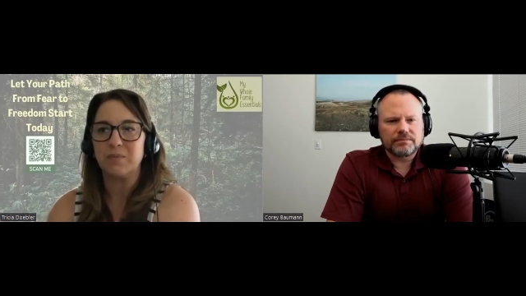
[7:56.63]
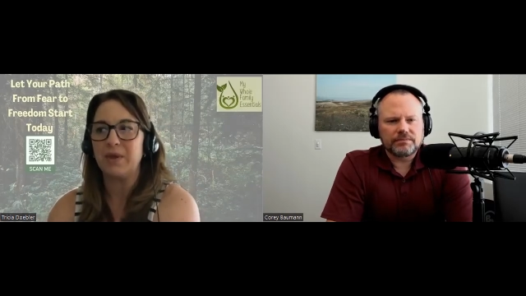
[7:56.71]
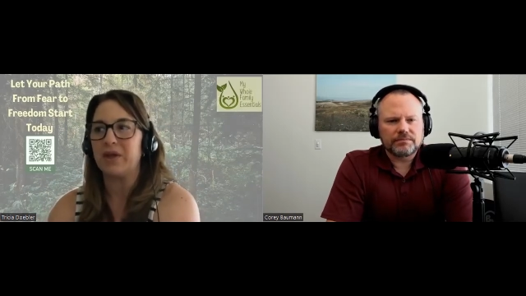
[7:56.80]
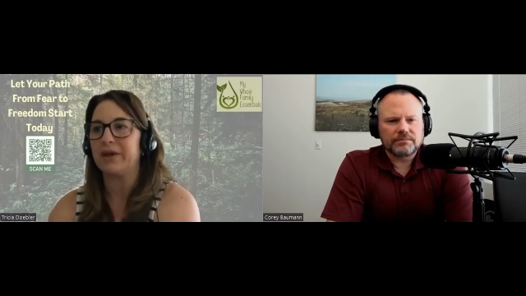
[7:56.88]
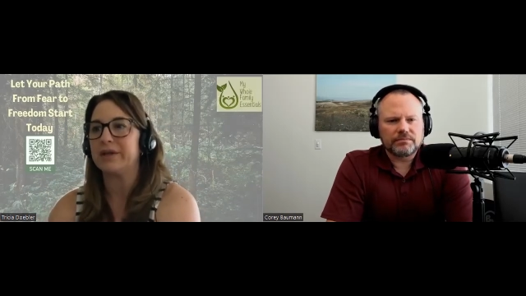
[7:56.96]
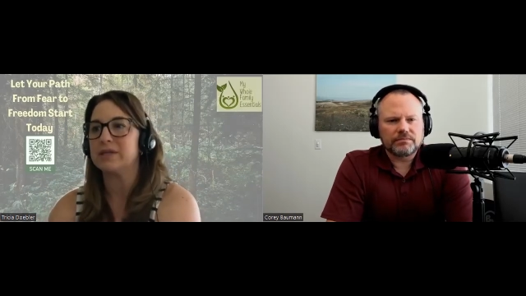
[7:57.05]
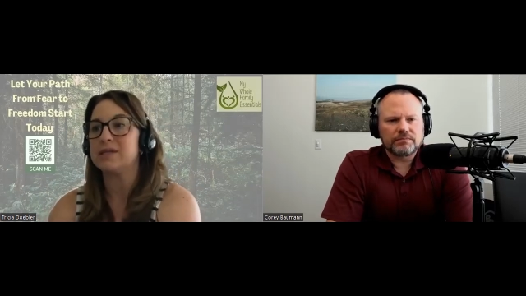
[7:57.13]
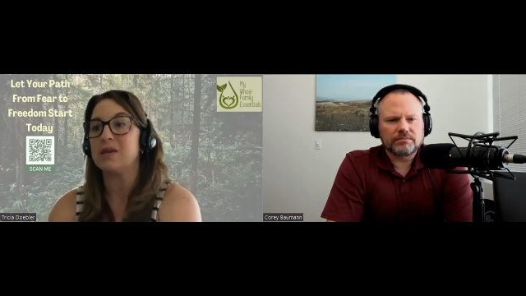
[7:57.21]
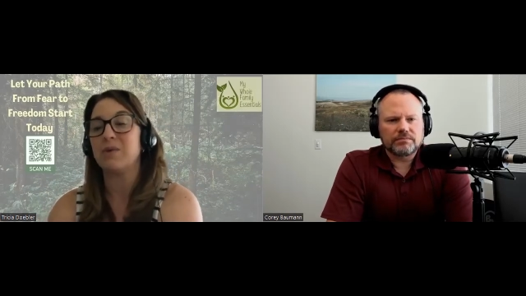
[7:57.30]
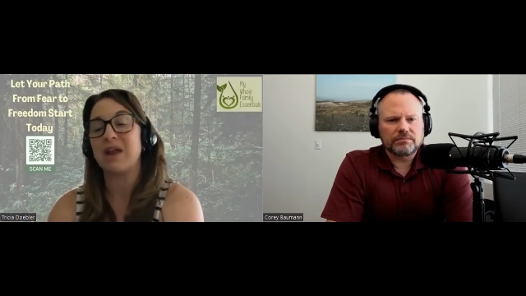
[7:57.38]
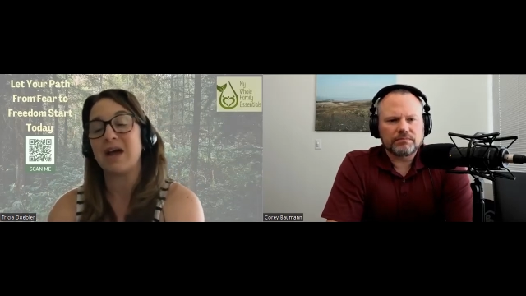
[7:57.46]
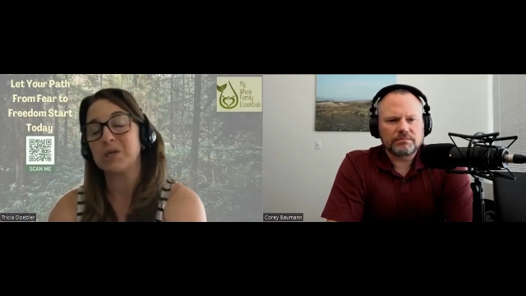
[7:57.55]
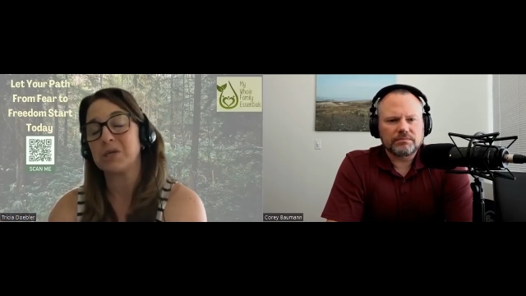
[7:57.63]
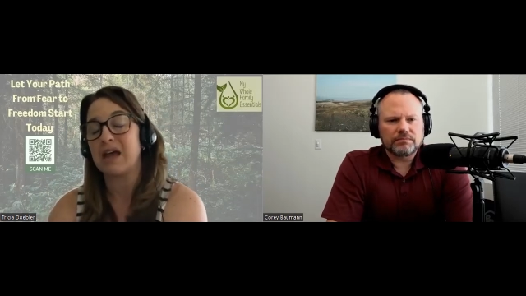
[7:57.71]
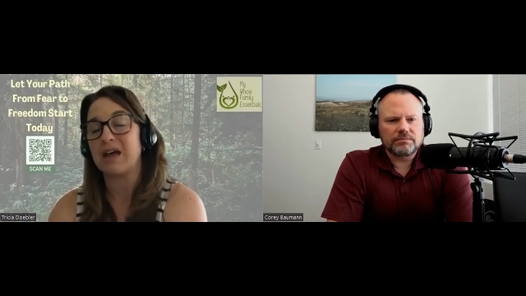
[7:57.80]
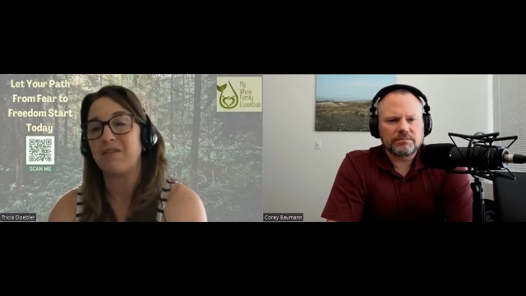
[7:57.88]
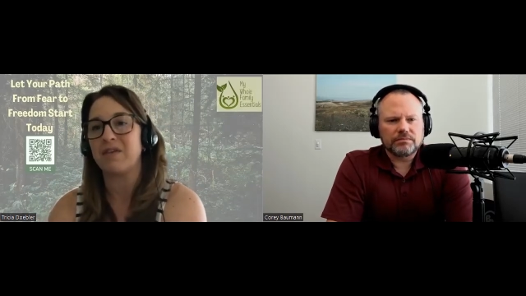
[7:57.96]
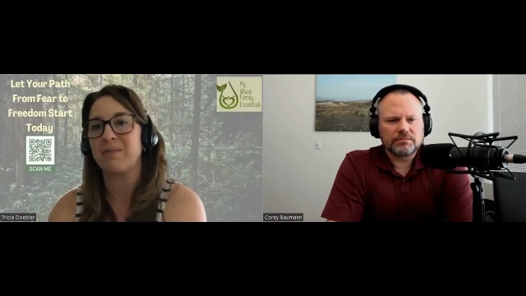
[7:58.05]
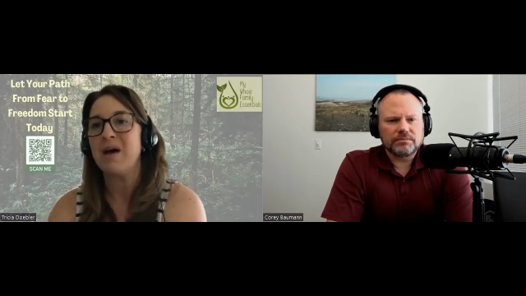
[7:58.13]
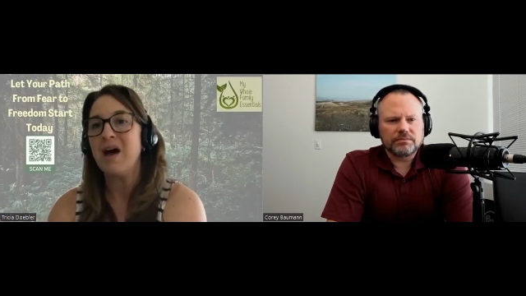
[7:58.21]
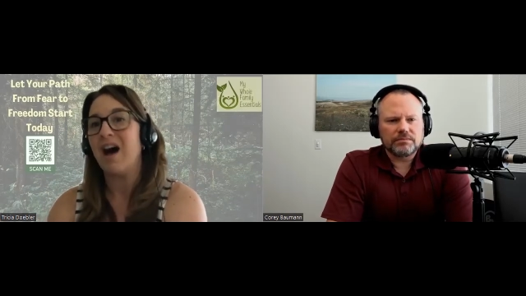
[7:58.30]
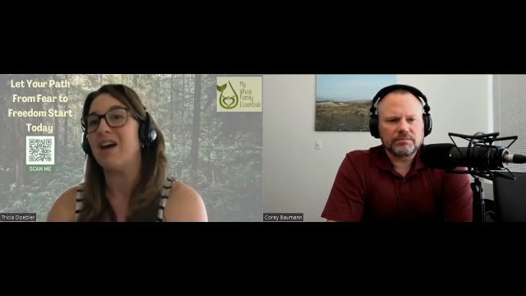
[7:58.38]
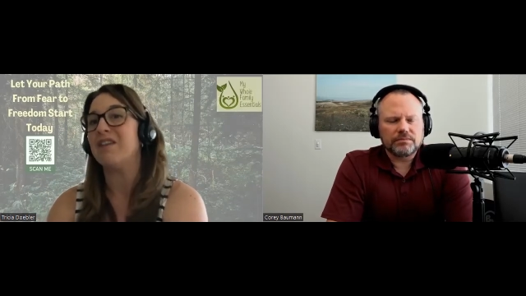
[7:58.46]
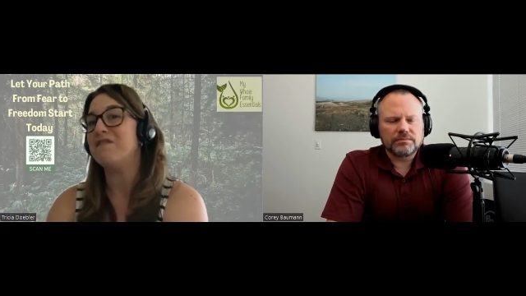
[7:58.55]
Speaker 1: because he would actually have them
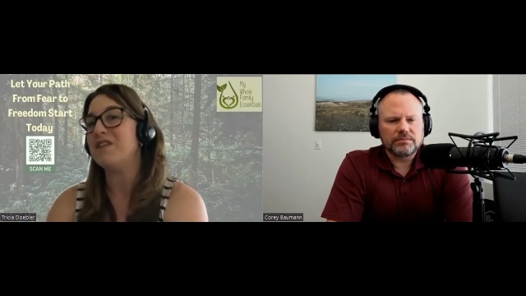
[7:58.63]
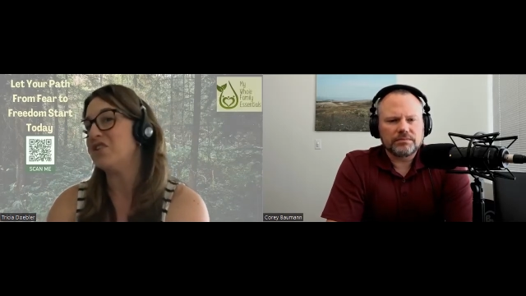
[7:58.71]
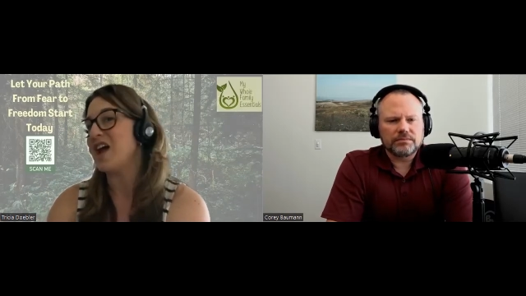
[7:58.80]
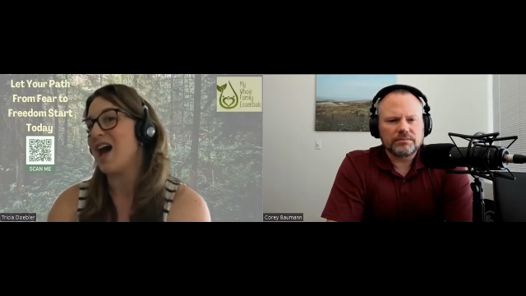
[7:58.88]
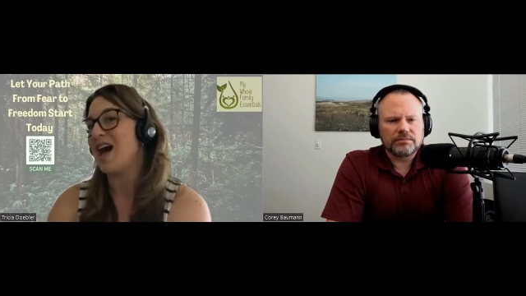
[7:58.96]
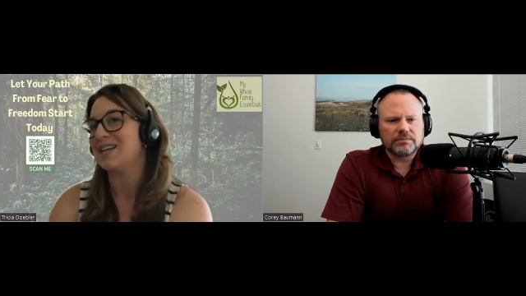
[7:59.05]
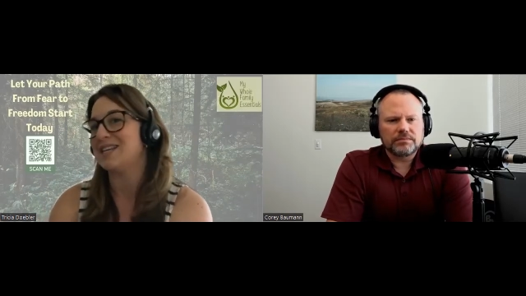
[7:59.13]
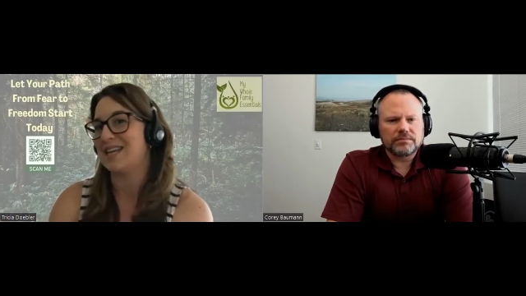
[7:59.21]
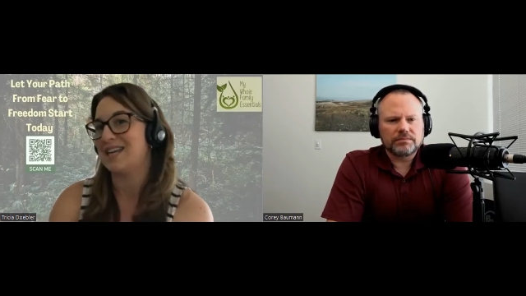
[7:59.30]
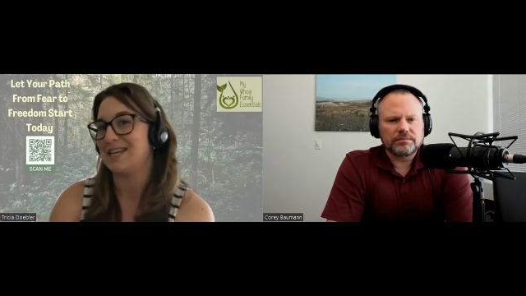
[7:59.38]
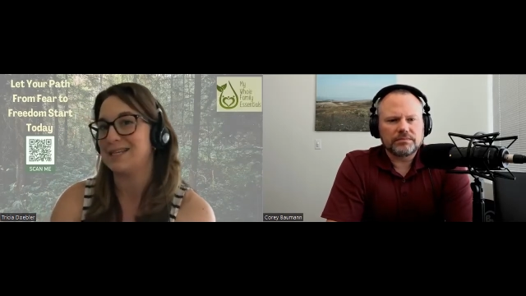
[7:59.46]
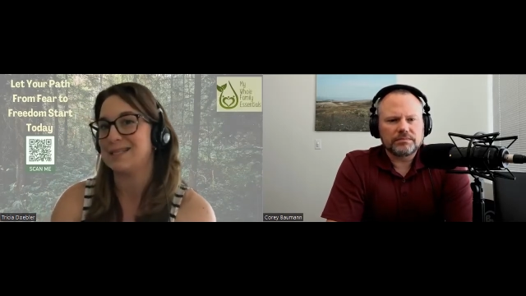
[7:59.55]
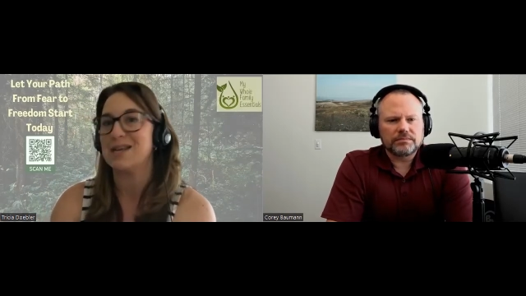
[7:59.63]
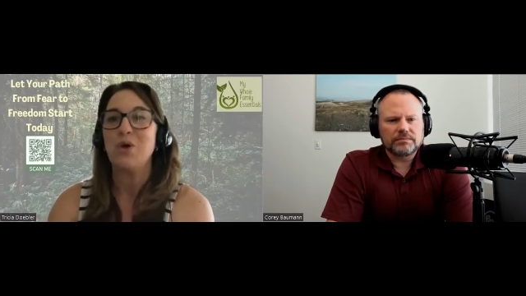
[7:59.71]
on very hot days